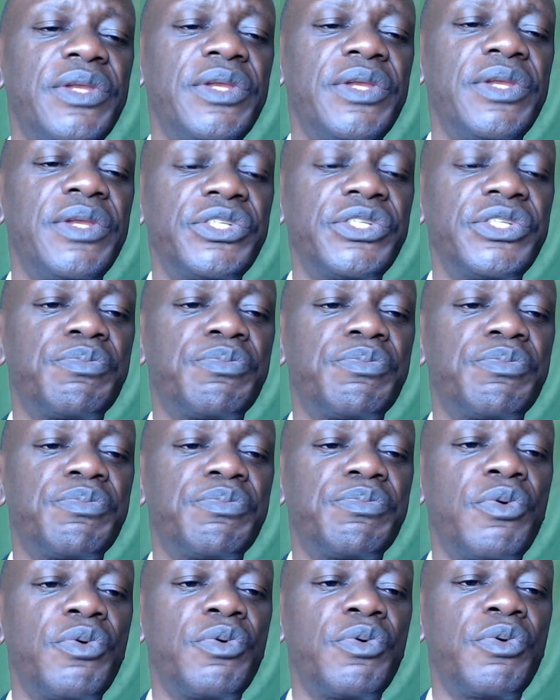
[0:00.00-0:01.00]
also
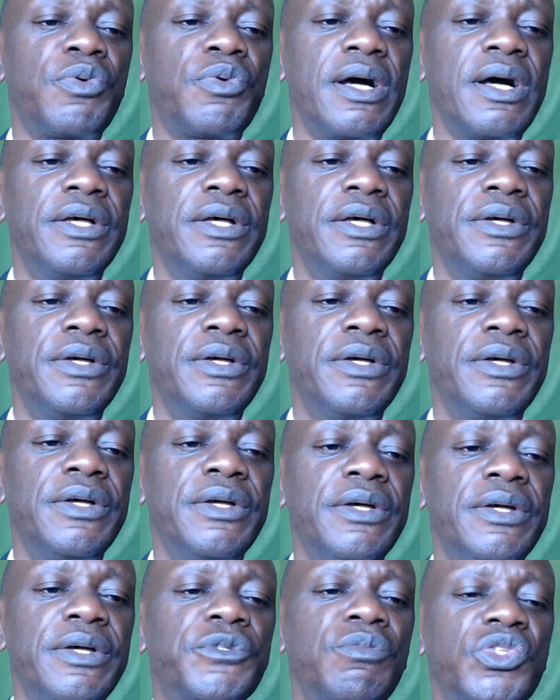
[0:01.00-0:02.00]
regulation is
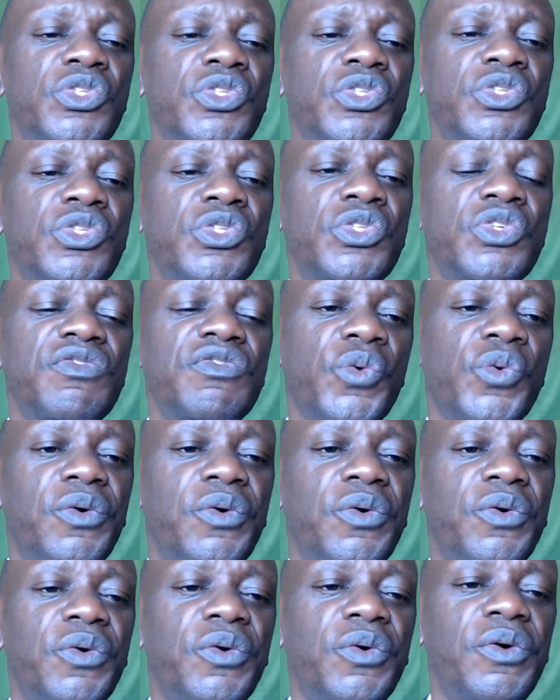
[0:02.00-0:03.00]
poor, so
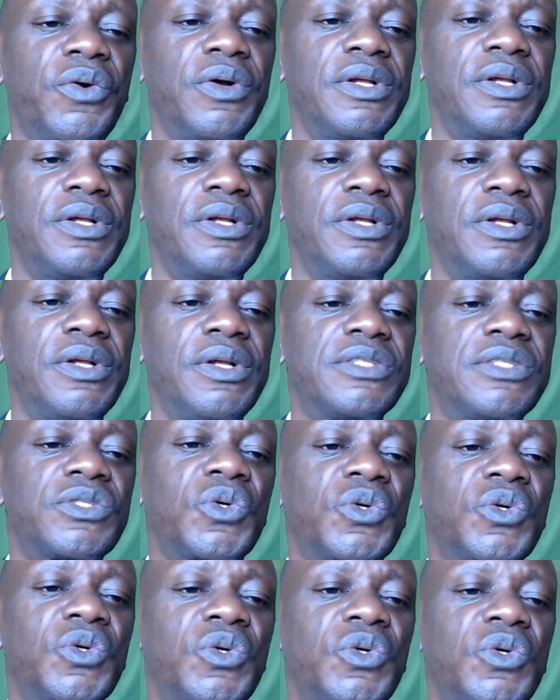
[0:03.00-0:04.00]
most of our cooking oils
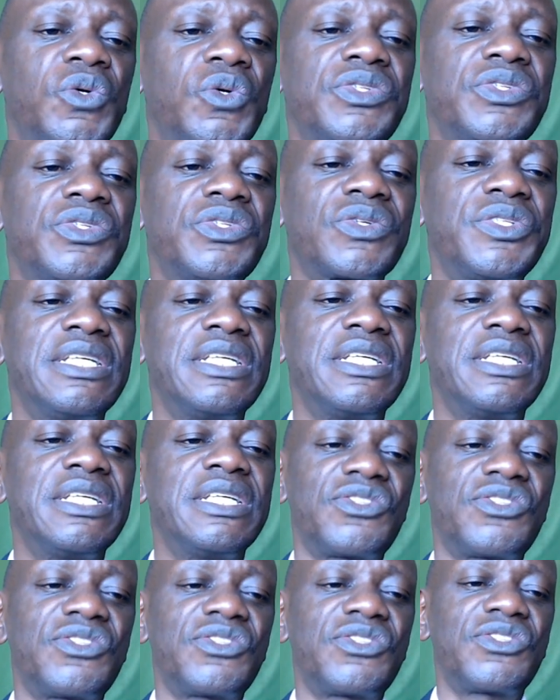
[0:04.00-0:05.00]

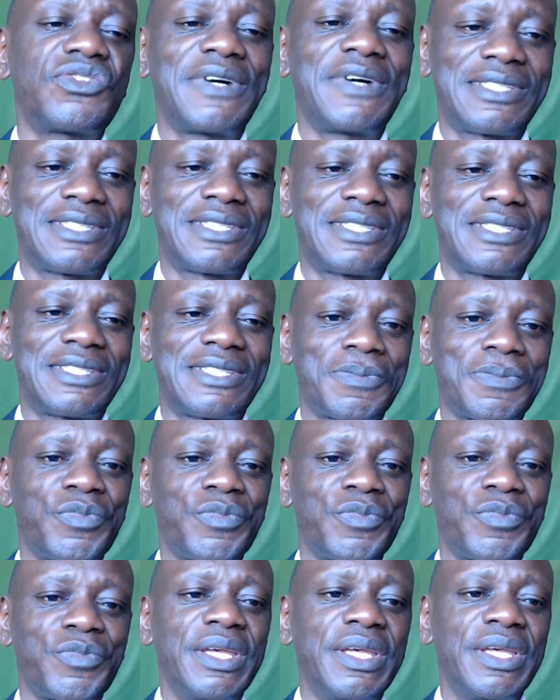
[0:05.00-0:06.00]
contain trans
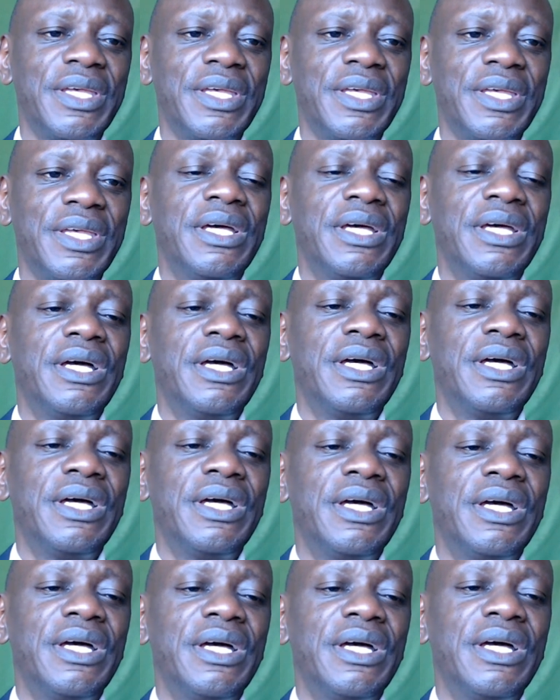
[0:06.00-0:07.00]
fats.
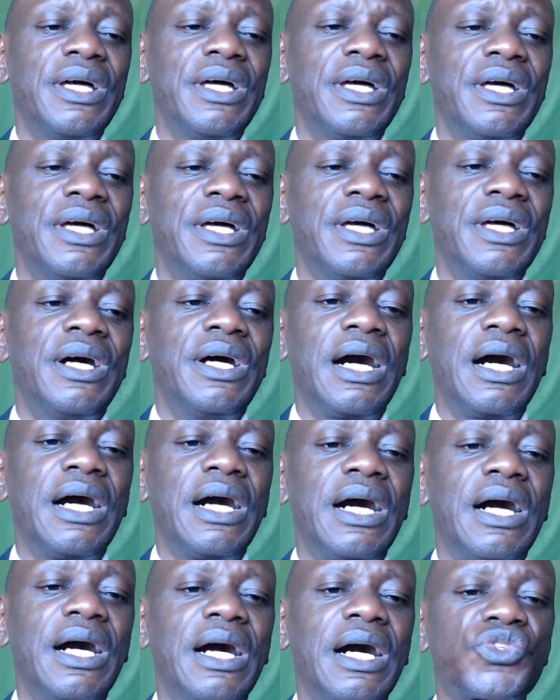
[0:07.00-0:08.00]

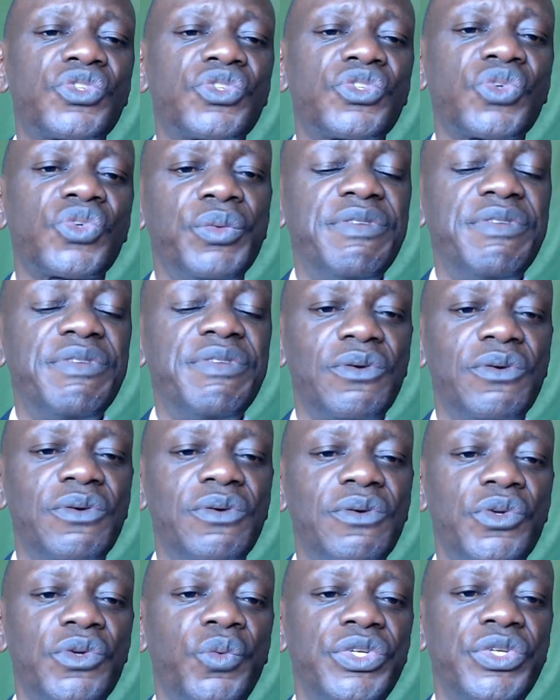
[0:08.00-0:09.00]
So be
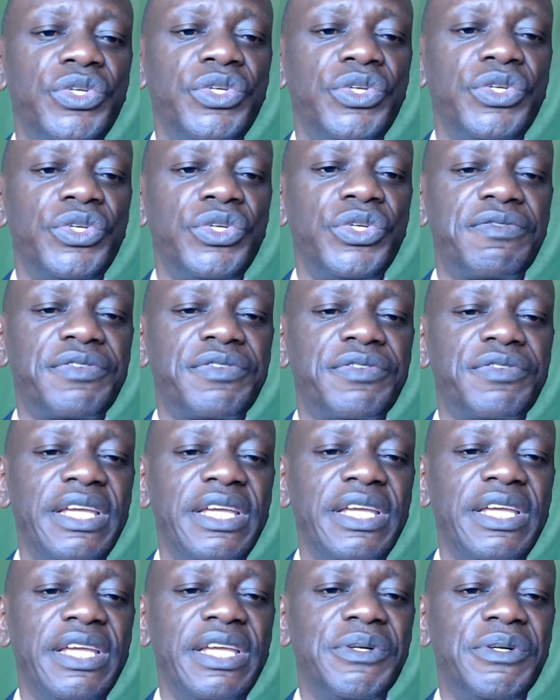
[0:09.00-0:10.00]
very careful what
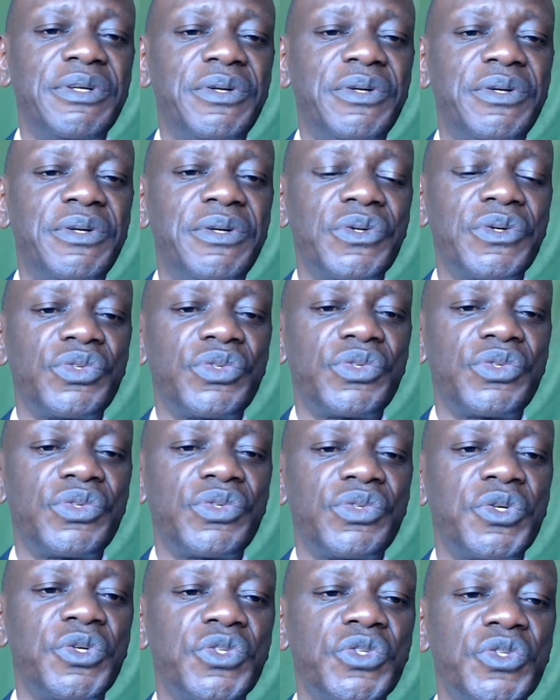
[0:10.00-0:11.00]
you use for frying,
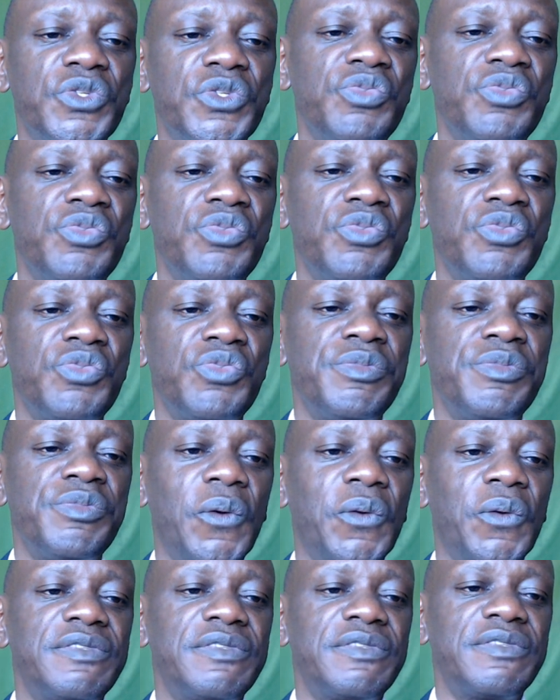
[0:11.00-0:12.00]
because you could be
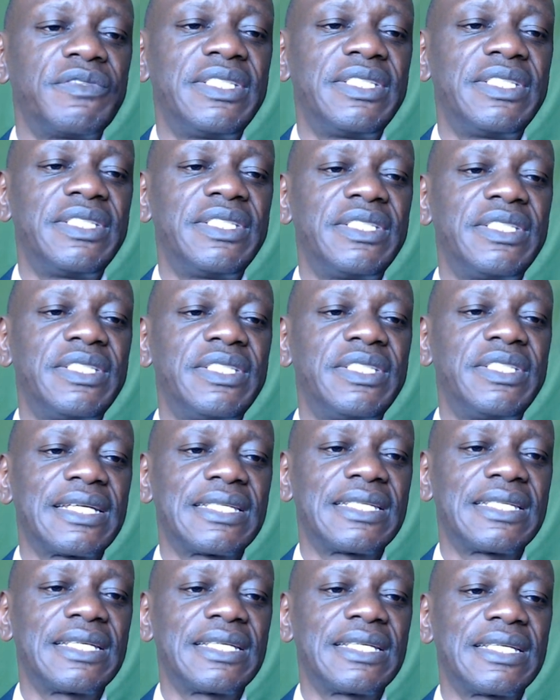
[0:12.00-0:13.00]
consuming a lot of
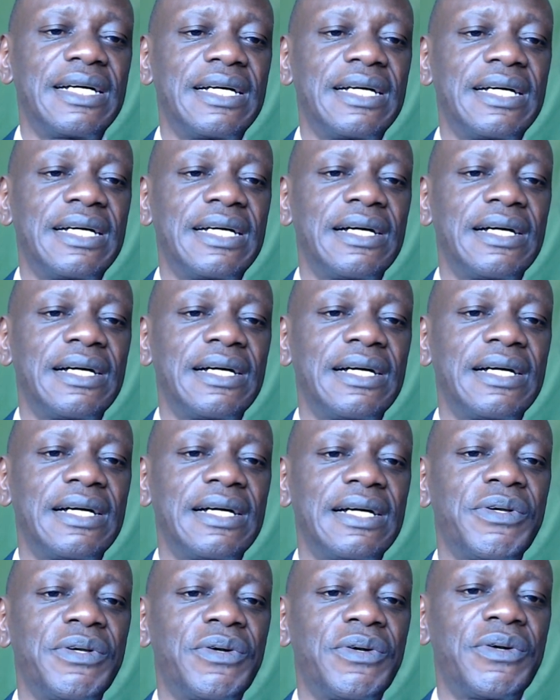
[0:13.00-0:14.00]
dangerous
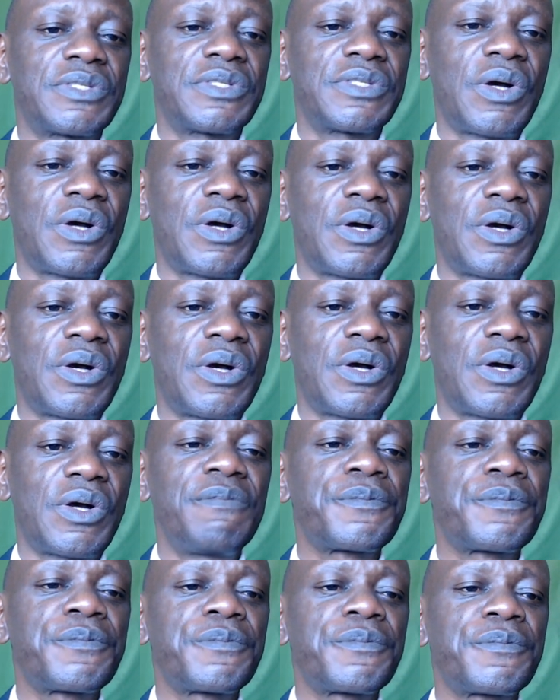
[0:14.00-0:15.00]
chemicals.
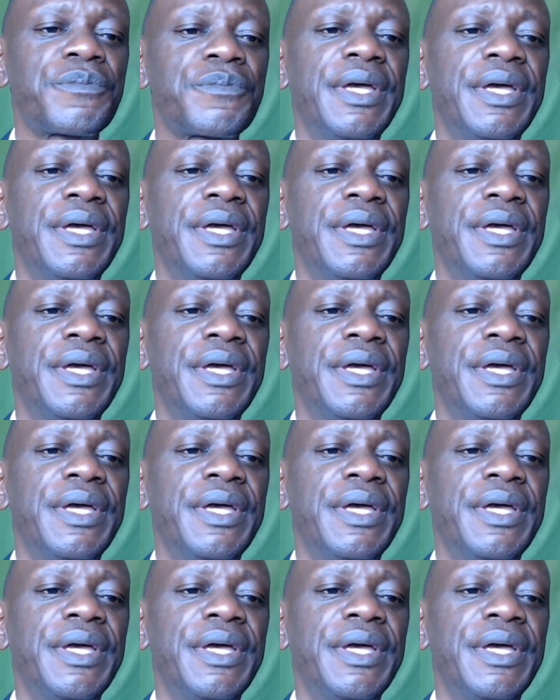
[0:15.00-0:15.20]
However,